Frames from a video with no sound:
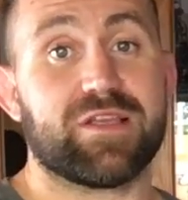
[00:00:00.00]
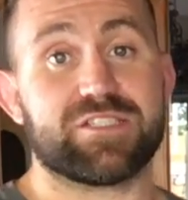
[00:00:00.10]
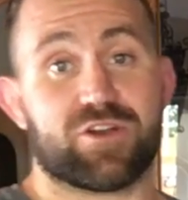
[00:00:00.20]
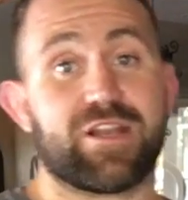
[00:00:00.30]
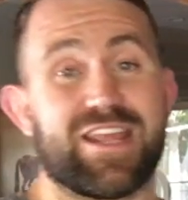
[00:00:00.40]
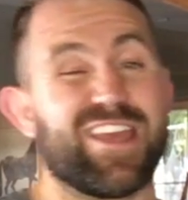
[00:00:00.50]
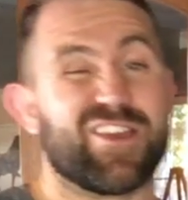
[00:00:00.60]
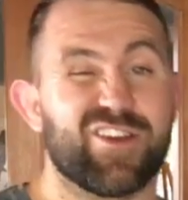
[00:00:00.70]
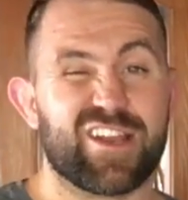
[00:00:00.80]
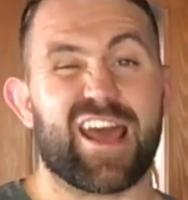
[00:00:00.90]
started to
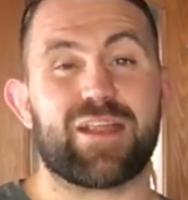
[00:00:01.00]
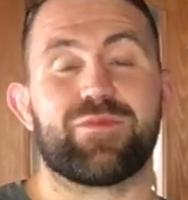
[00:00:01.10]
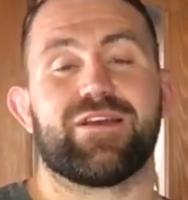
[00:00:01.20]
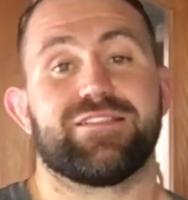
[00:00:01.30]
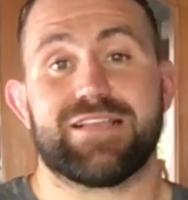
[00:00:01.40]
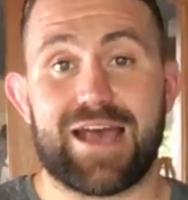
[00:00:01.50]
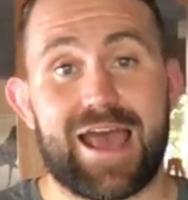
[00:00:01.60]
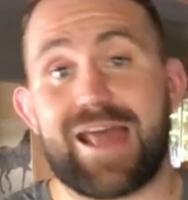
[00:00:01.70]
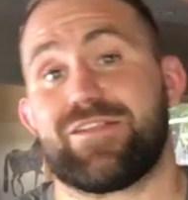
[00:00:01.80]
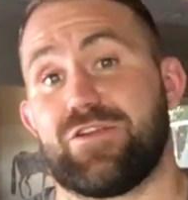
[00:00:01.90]
get good at it because I
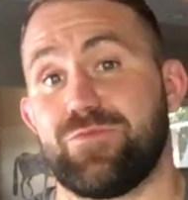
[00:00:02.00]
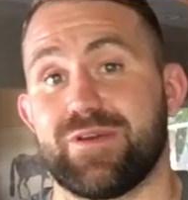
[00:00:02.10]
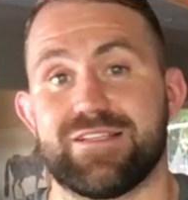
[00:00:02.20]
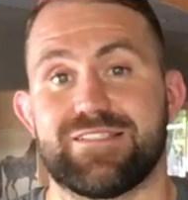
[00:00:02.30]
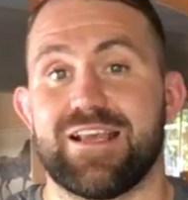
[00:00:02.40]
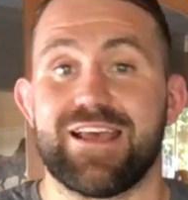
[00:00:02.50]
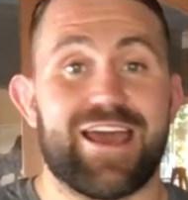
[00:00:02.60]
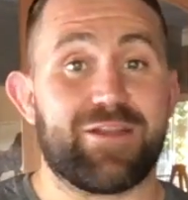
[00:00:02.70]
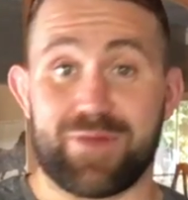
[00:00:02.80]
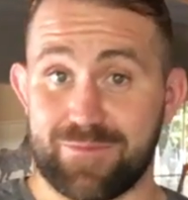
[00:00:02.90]
had
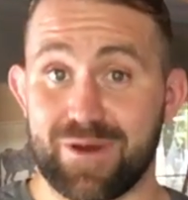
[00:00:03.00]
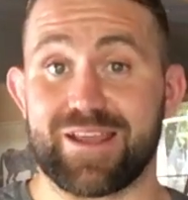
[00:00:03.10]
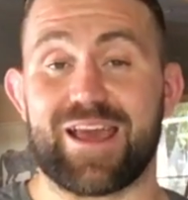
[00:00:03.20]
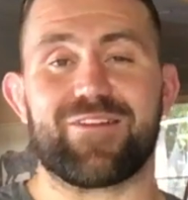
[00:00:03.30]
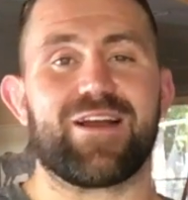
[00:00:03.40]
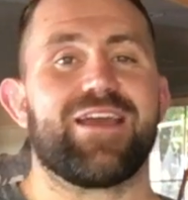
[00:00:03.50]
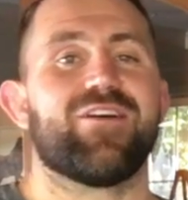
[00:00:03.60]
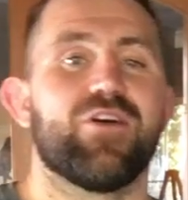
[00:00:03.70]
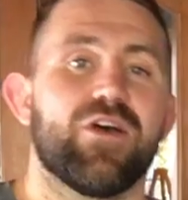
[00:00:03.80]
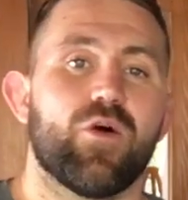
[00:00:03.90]
to make money at it, right?
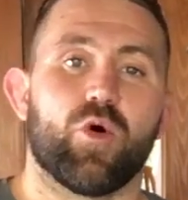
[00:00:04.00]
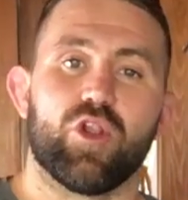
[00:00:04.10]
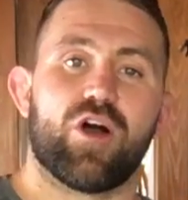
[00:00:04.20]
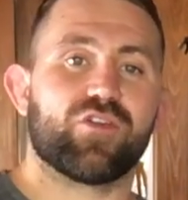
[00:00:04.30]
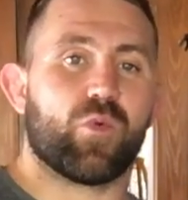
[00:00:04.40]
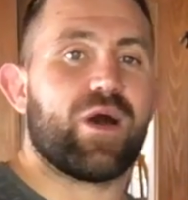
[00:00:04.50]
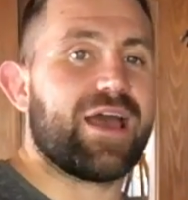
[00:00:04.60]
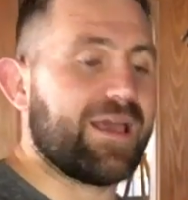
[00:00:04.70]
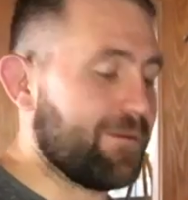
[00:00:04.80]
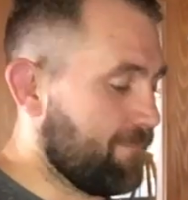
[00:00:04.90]
Well, along the
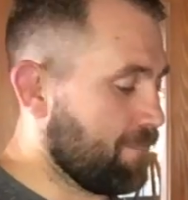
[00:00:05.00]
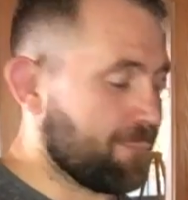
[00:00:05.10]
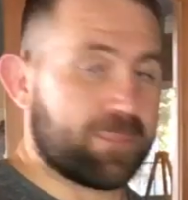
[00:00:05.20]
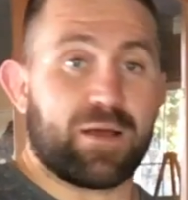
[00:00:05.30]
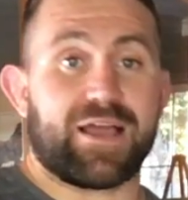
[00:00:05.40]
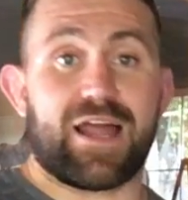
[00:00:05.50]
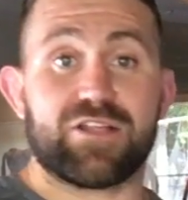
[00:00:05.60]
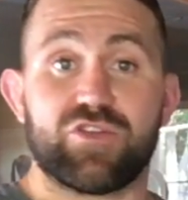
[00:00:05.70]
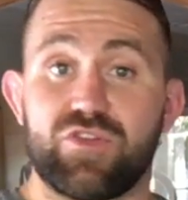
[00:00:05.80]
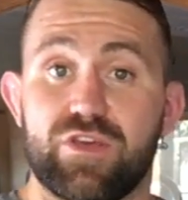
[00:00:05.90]
way, I got
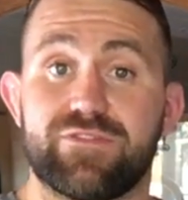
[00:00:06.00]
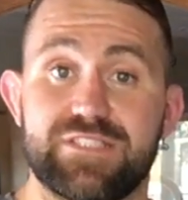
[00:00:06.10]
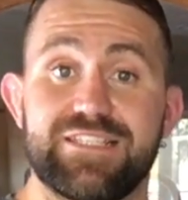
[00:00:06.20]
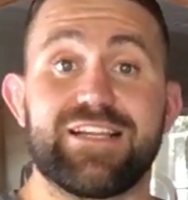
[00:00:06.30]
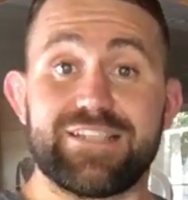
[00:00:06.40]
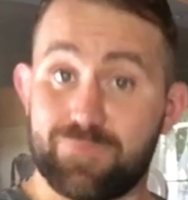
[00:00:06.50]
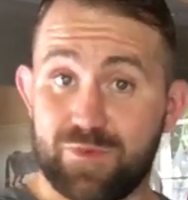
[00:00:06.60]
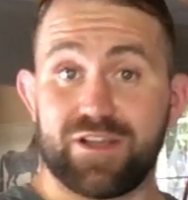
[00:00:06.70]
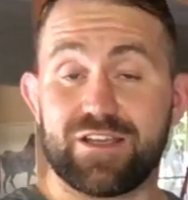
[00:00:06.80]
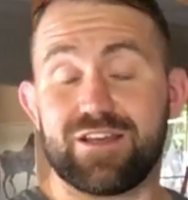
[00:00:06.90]
into the UFC and I did
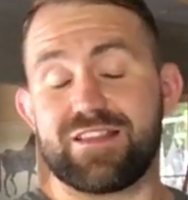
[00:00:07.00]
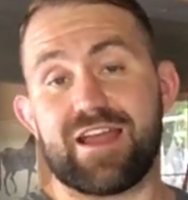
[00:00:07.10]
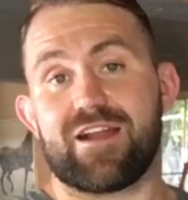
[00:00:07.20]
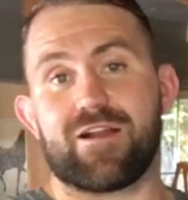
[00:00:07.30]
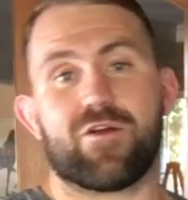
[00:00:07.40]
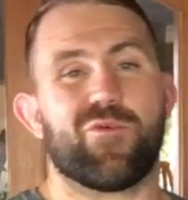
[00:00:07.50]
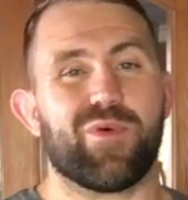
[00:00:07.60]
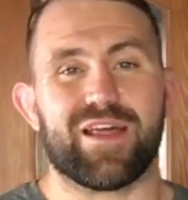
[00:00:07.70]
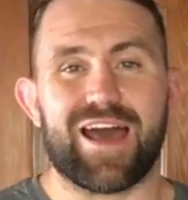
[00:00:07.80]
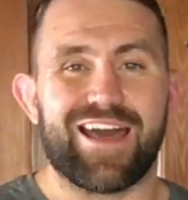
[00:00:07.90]
pretty good there,
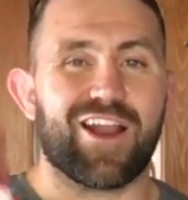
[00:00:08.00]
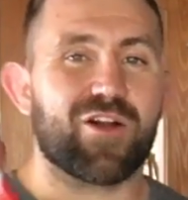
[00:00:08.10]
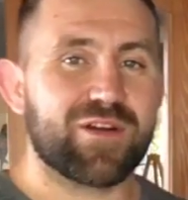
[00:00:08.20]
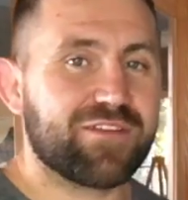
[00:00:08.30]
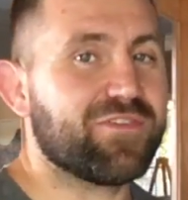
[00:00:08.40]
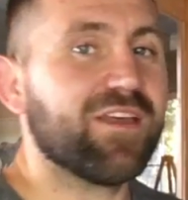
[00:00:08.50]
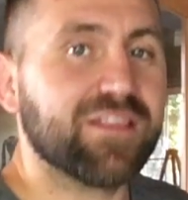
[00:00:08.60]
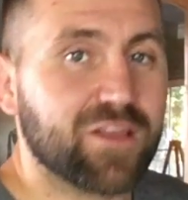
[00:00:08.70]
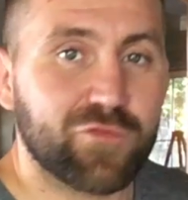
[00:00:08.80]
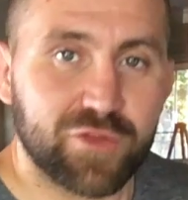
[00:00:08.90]
but I'd already fell
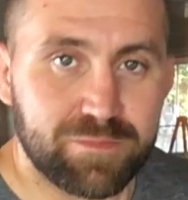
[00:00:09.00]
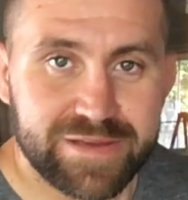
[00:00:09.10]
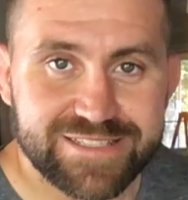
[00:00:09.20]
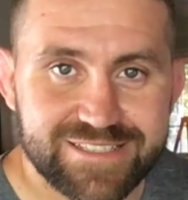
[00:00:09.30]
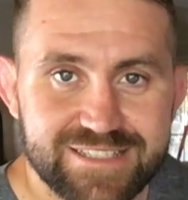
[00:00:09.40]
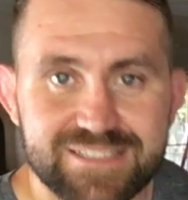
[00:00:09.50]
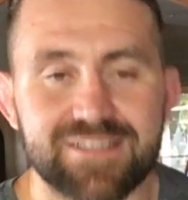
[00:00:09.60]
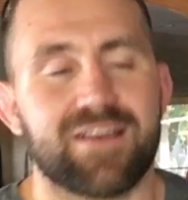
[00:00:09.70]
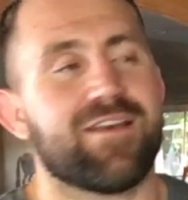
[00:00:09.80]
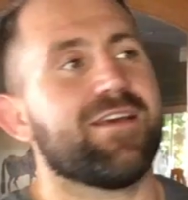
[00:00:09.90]
in love with business,
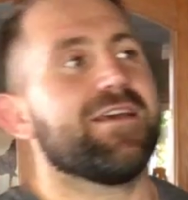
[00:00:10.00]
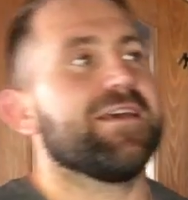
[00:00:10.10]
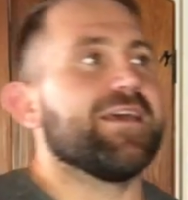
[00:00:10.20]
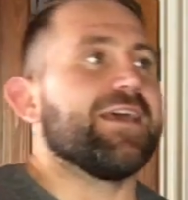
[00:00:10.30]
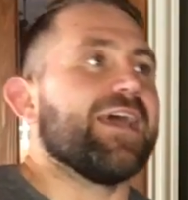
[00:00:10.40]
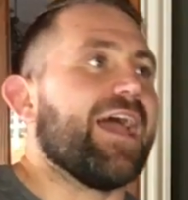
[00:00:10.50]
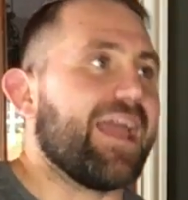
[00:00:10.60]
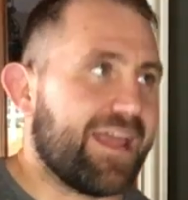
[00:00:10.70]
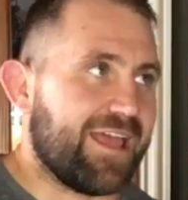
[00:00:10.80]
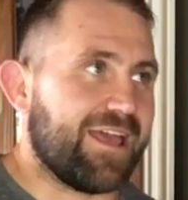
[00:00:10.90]

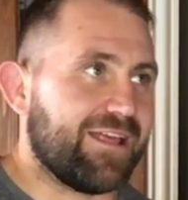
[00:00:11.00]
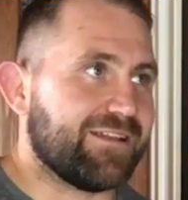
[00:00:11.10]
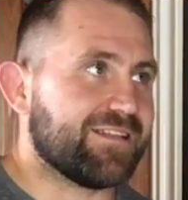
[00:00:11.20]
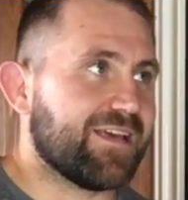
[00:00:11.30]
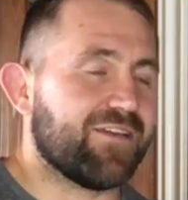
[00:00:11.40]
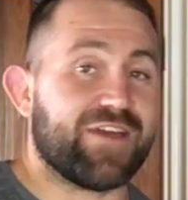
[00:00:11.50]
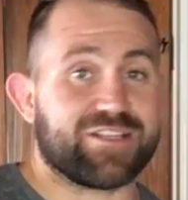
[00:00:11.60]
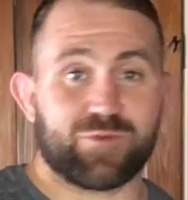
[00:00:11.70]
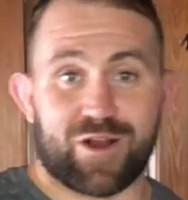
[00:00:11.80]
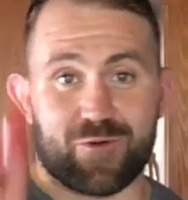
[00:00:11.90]
and
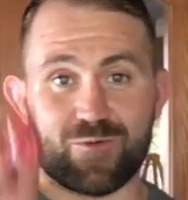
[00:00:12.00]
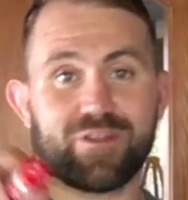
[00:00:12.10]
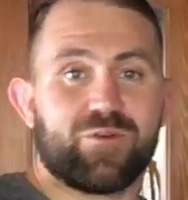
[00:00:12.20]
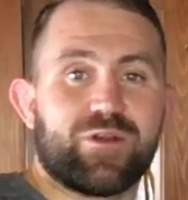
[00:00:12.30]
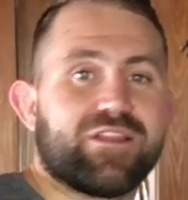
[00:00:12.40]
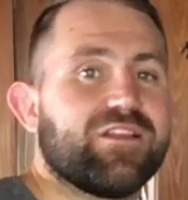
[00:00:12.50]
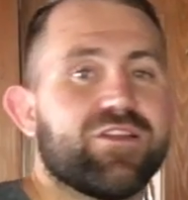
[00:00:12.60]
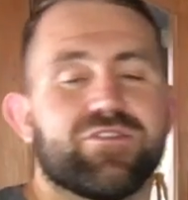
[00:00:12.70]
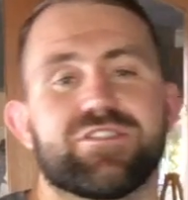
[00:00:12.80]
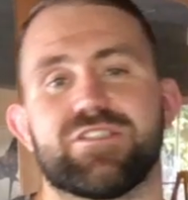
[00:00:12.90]
that's what I really wanted to
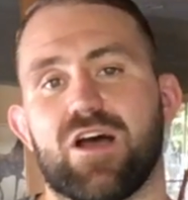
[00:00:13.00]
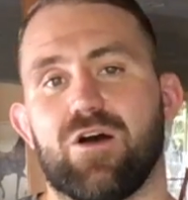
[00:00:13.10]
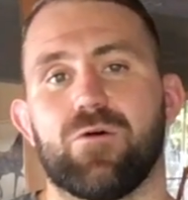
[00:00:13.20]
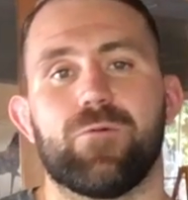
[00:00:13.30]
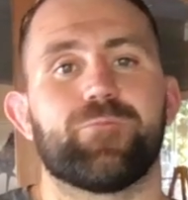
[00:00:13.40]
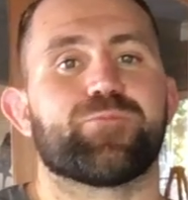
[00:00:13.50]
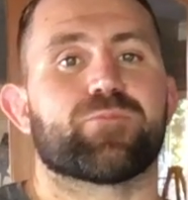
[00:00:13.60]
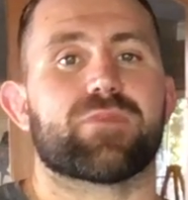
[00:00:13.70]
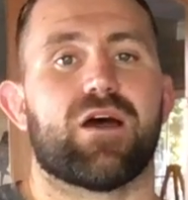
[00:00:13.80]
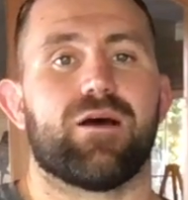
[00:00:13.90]
do. So,
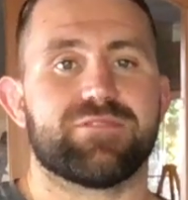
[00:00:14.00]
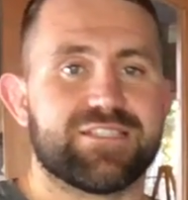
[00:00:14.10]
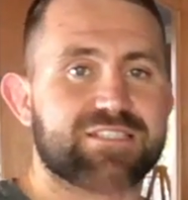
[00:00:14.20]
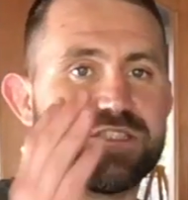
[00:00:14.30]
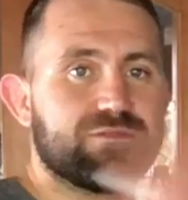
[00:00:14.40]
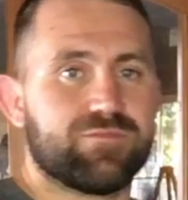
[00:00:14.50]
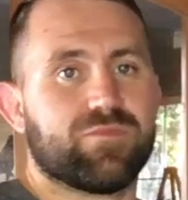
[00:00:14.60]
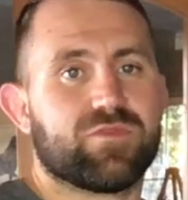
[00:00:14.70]
since